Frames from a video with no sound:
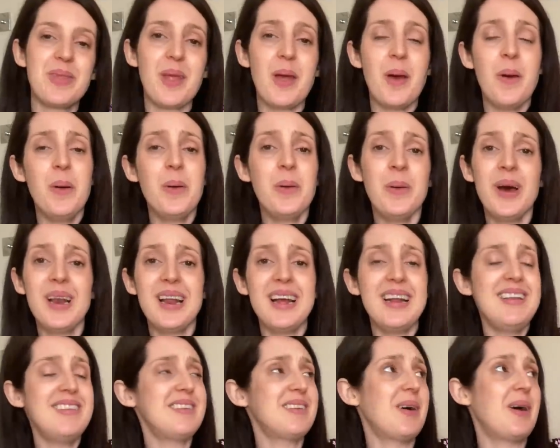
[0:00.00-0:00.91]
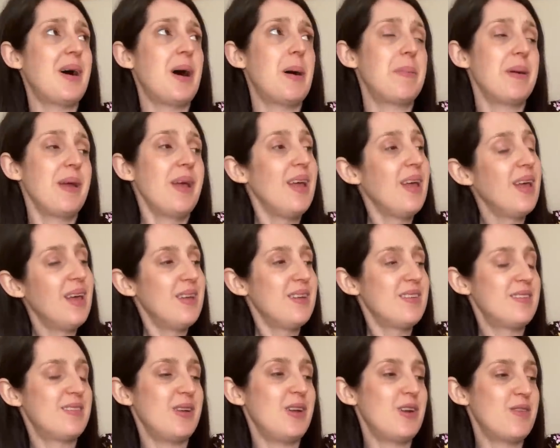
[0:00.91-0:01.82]
I would quite like to start up
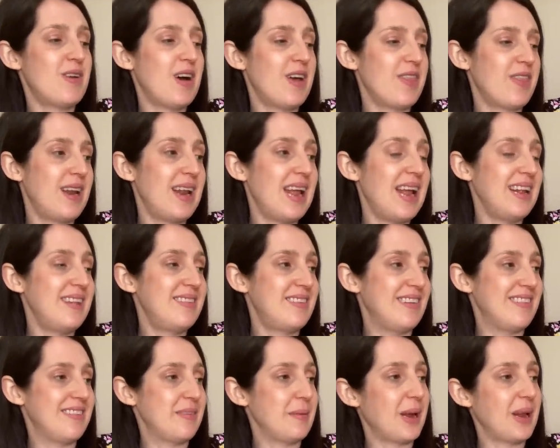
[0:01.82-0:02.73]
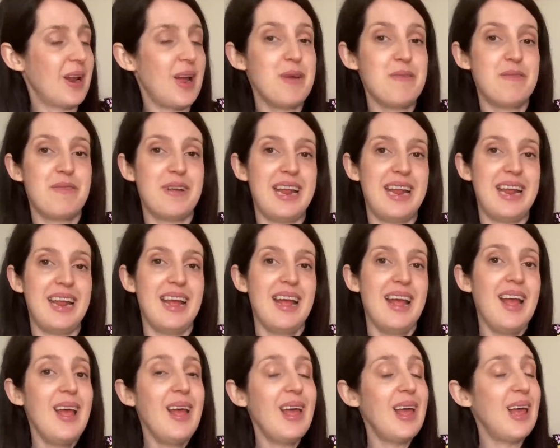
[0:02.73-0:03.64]
sooner rather than later so I can hopefully
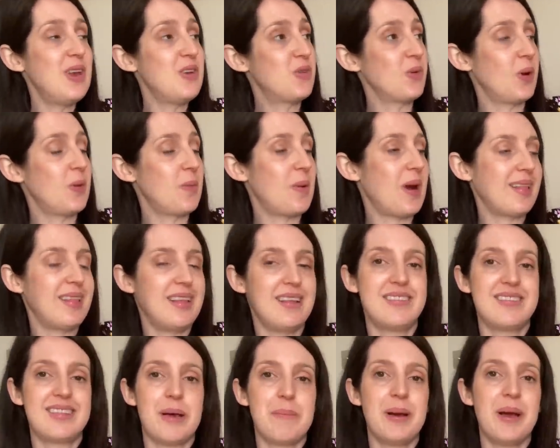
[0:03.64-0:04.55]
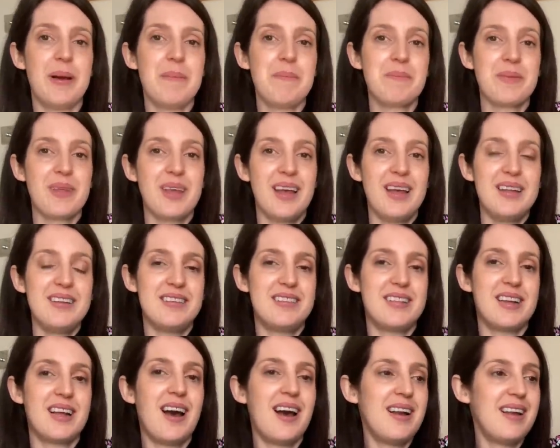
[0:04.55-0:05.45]
enjoy wearing it this summer.
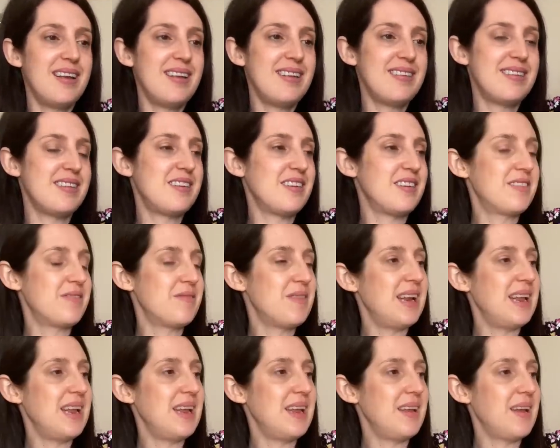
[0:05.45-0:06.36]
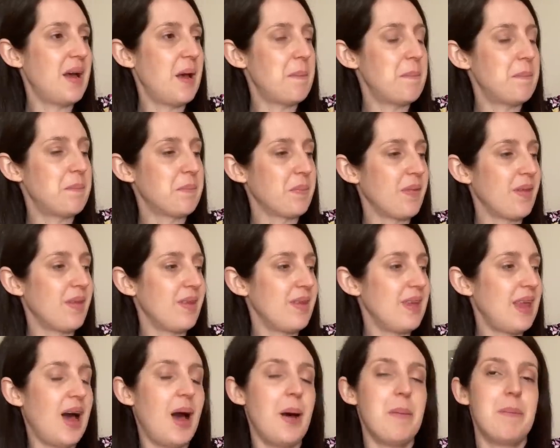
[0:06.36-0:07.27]
Just the colours are just really, um,
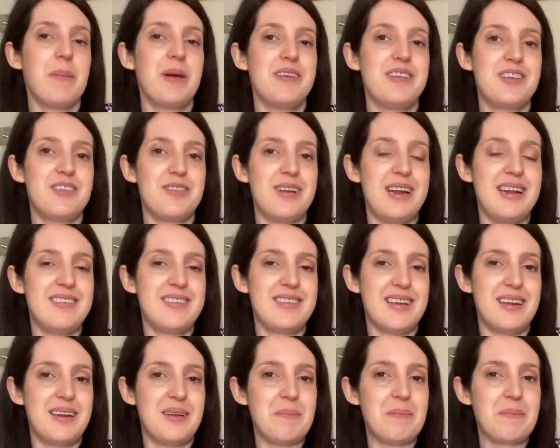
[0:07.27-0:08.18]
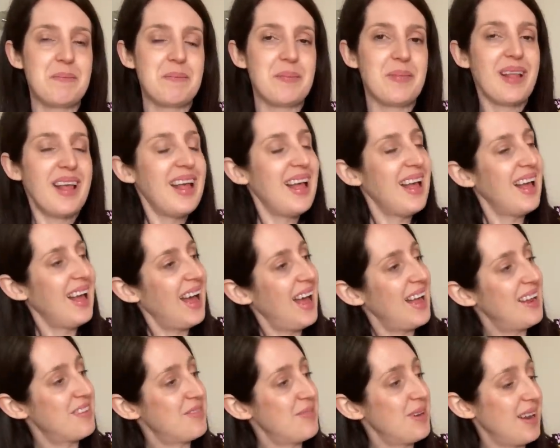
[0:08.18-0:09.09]
yeah, up my street and,
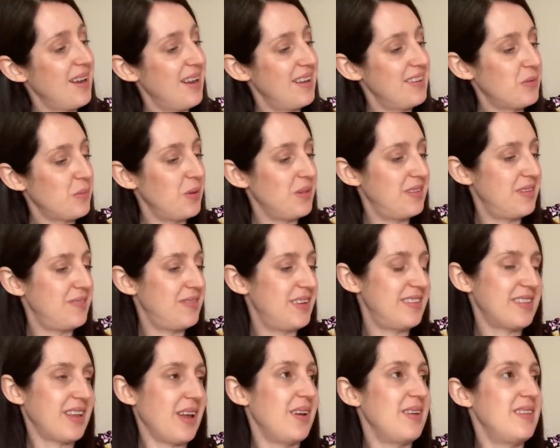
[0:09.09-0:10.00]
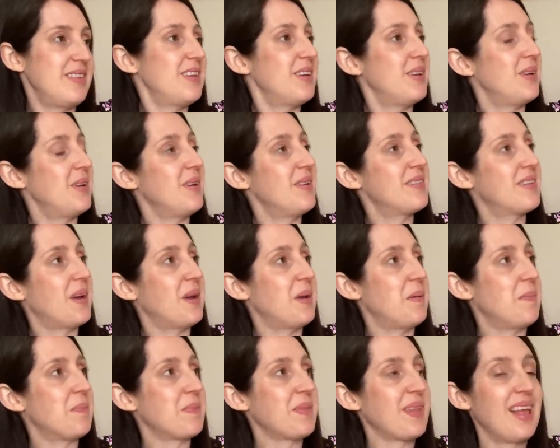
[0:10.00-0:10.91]
and it's really nice quality viscose too. So
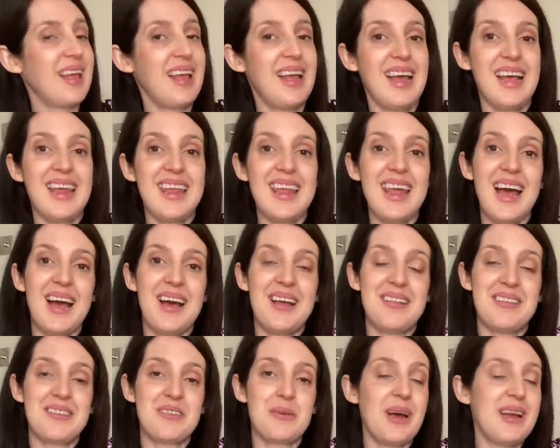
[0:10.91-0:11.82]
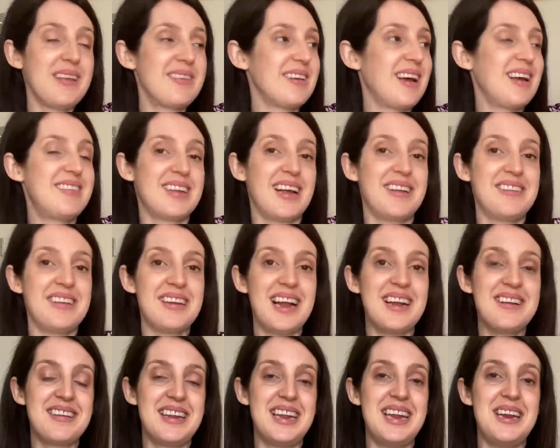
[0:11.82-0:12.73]
yeah, it's quite exciting. I did
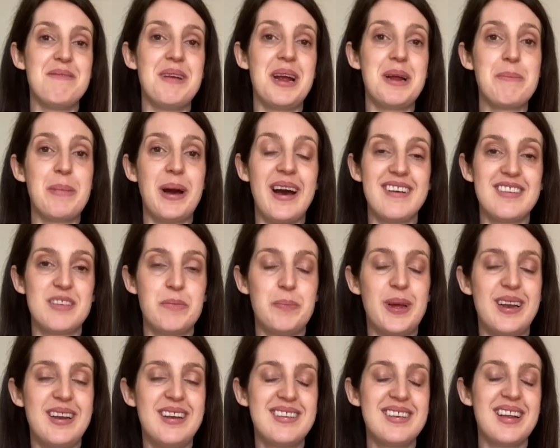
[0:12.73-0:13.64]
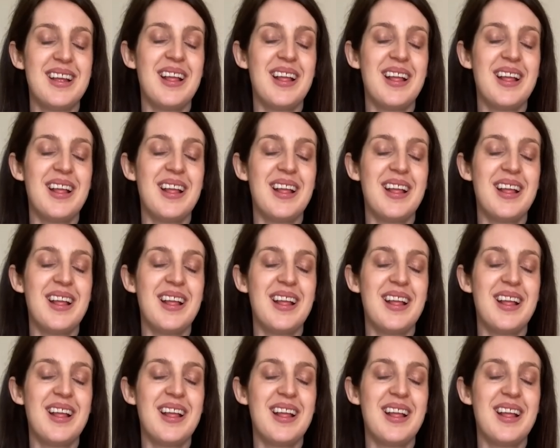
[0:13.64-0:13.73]
actually ring my husband